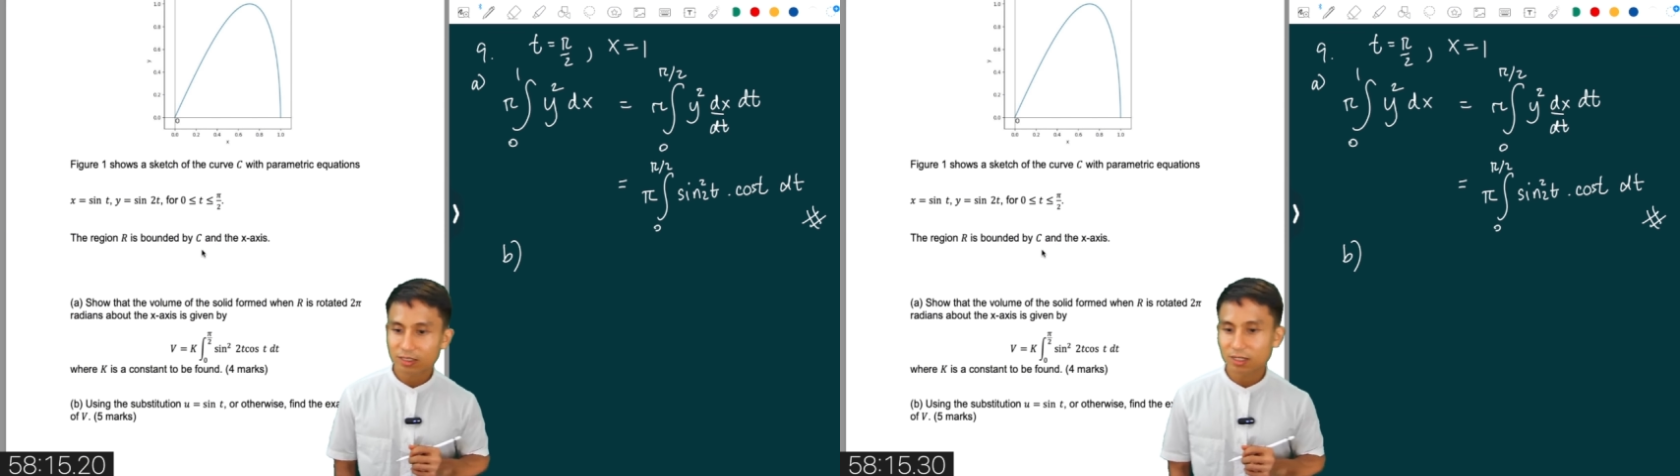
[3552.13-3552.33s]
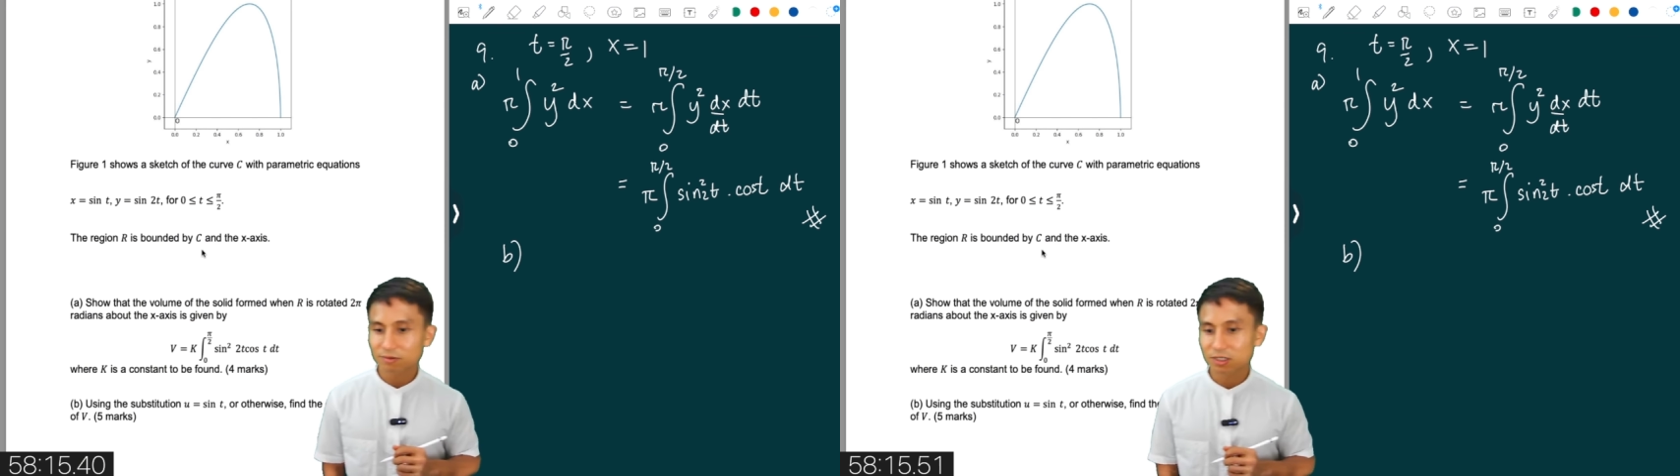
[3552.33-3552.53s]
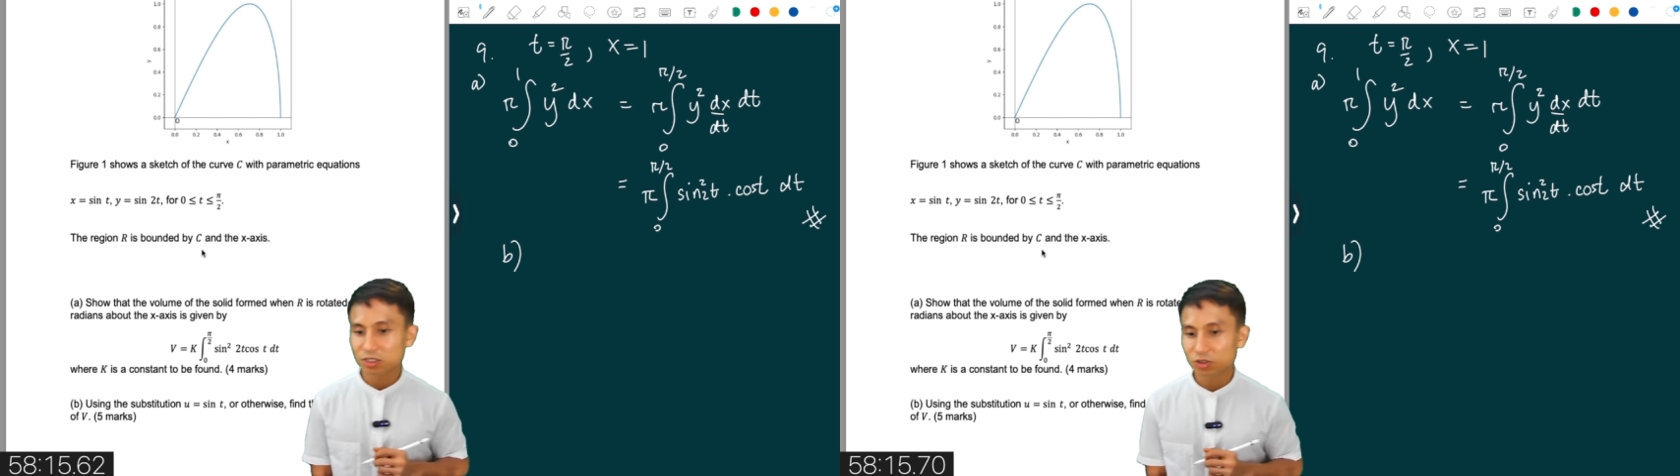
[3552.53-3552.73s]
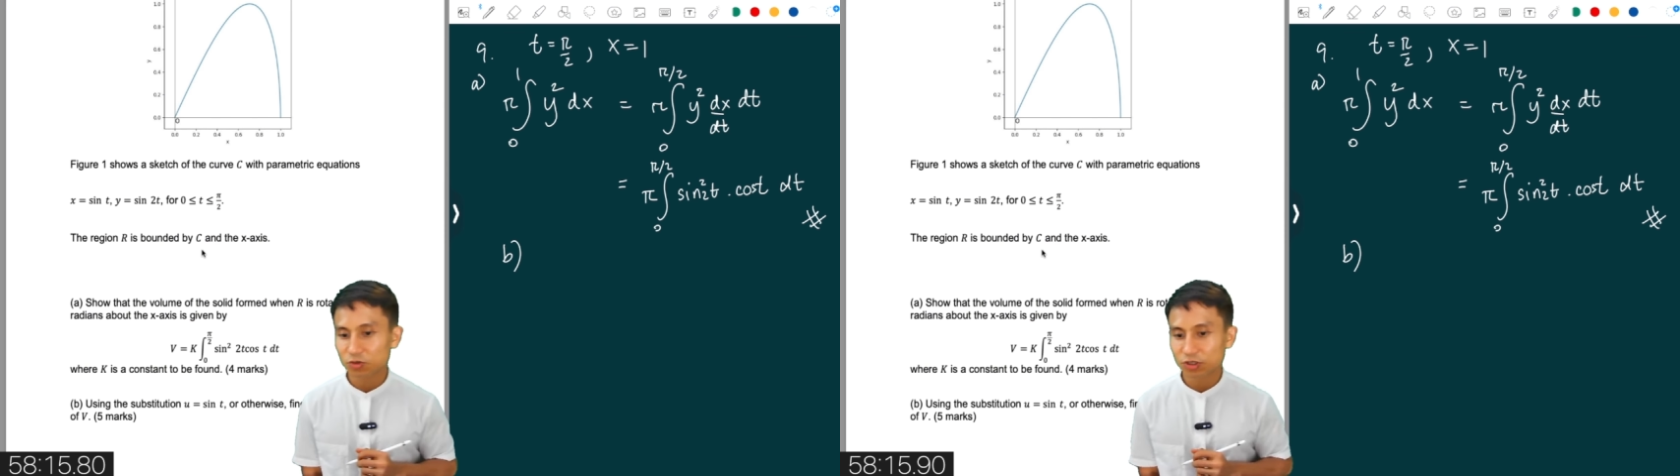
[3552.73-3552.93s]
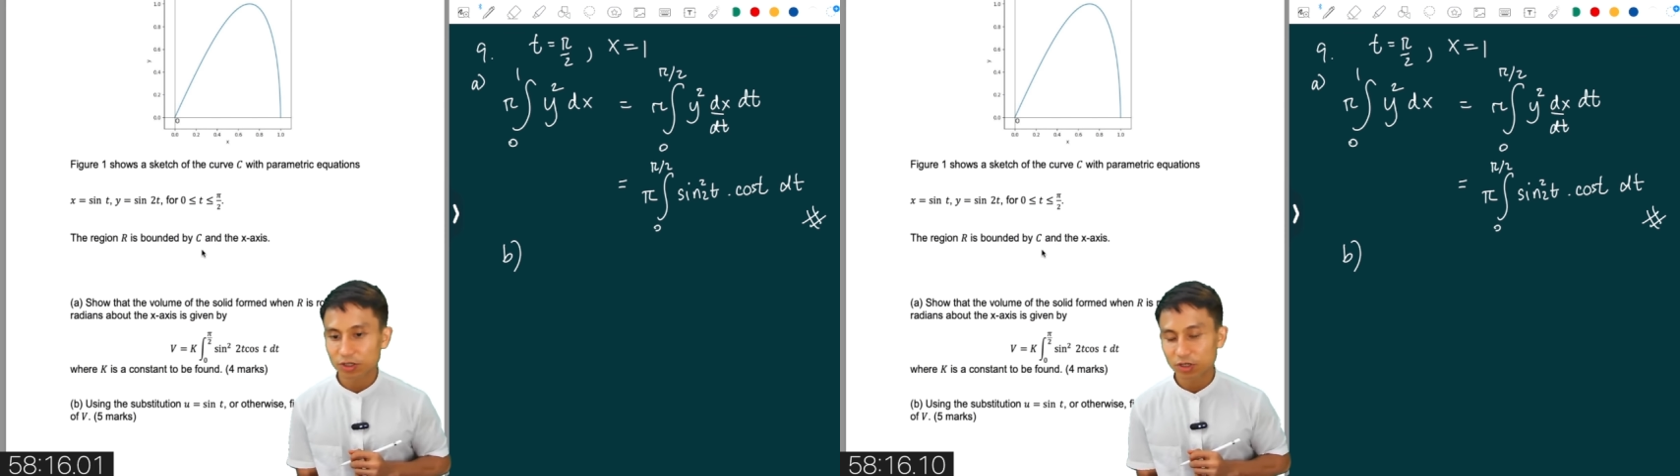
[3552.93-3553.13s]

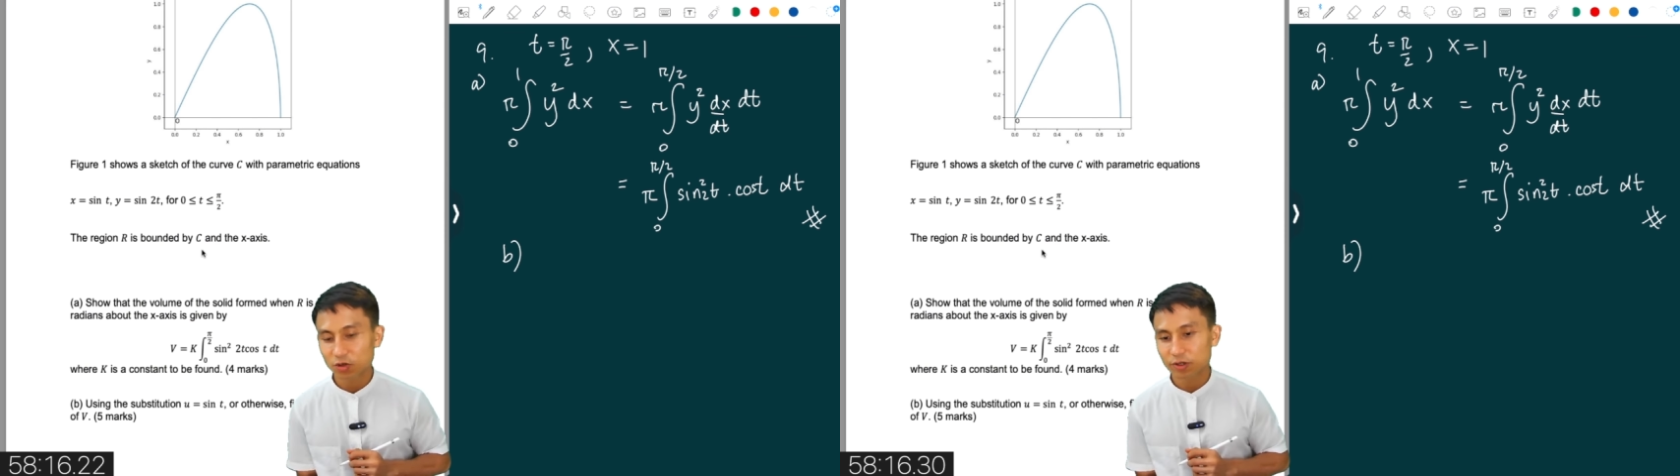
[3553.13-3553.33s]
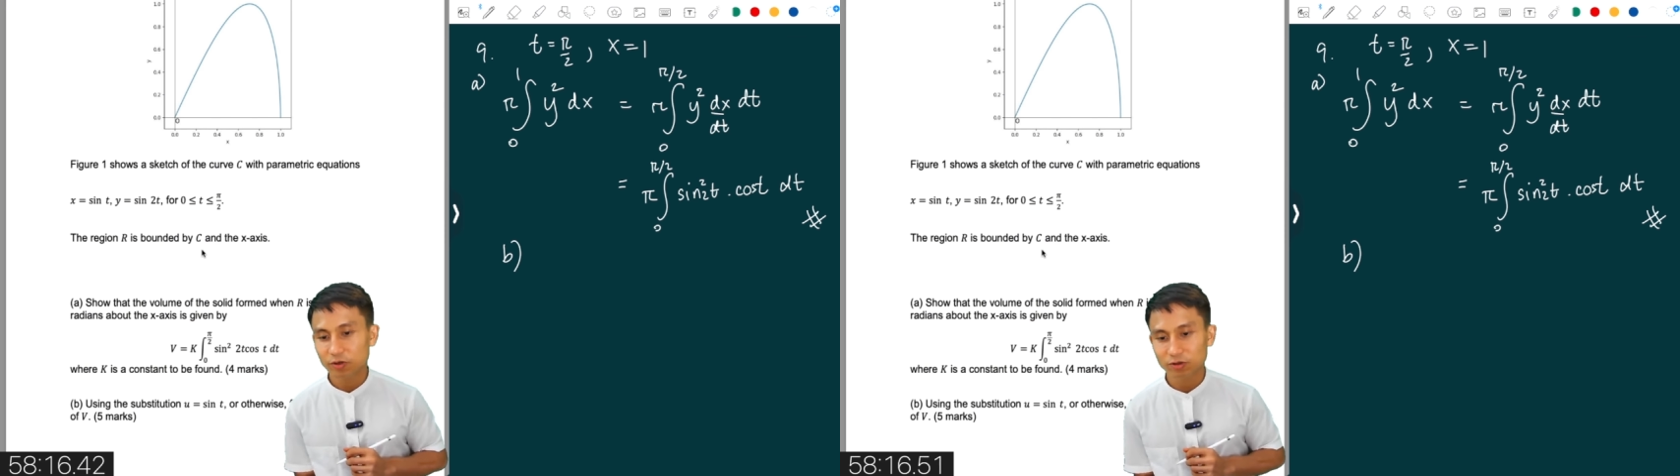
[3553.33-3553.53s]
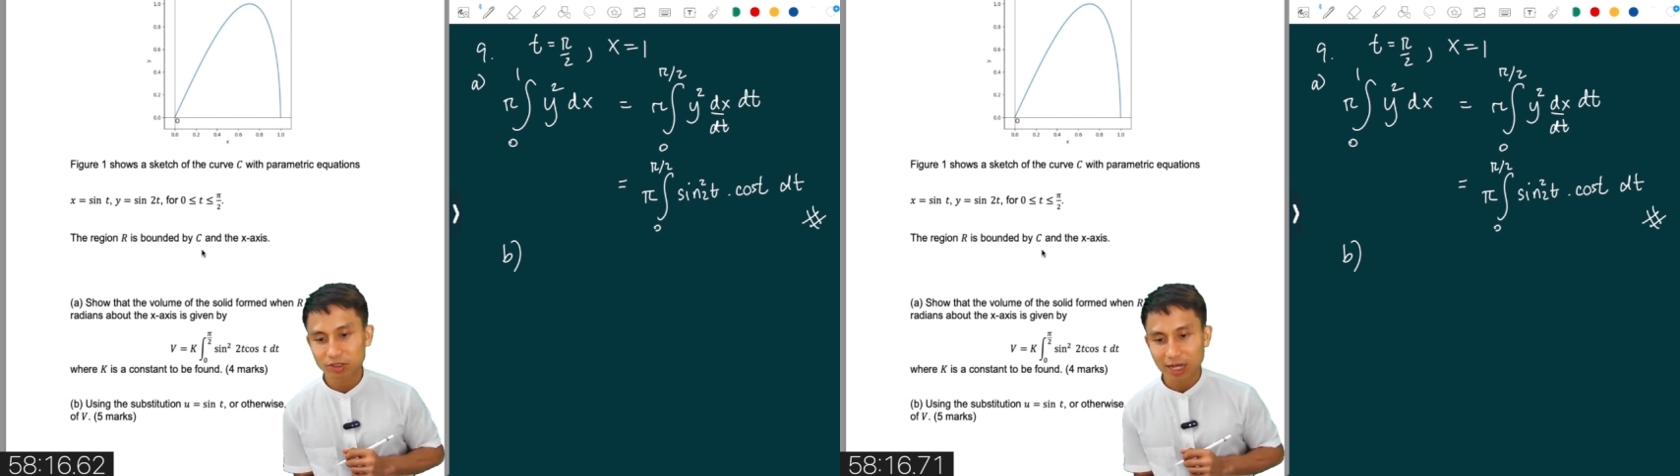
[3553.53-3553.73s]
substitution u equals